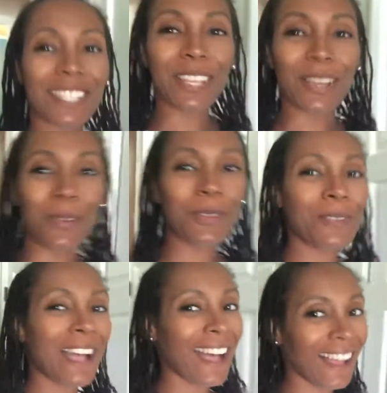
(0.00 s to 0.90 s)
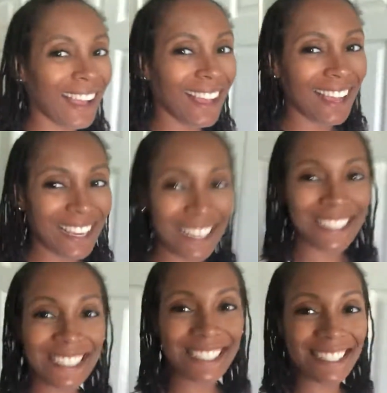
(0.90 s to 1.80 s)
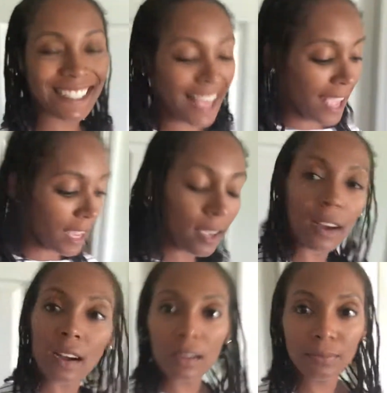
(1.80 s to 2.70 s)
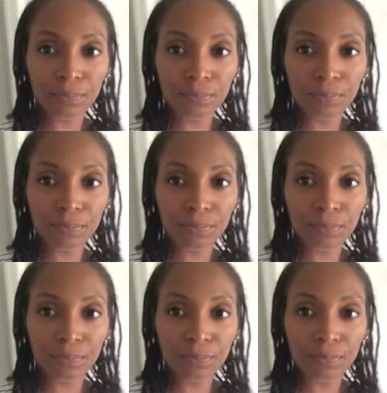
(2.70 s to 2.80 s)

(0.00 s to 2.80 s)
So you guys, hey y'all.